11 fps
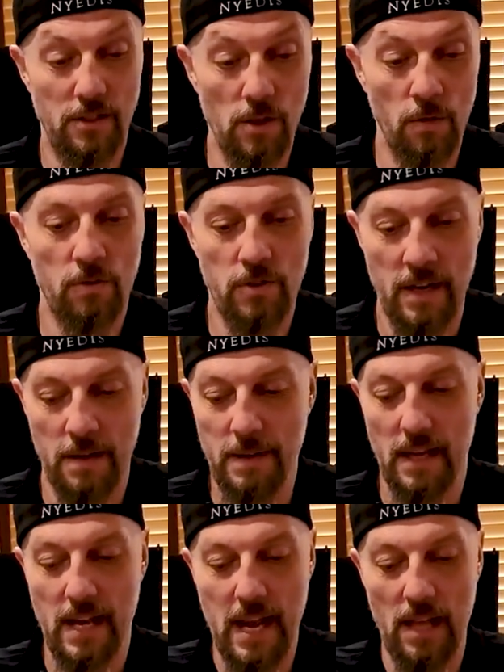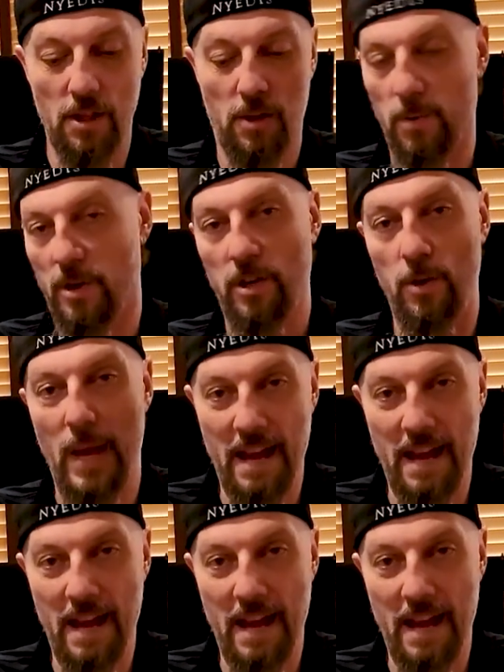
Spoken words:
Don't try to be like, hey, look, we're going to do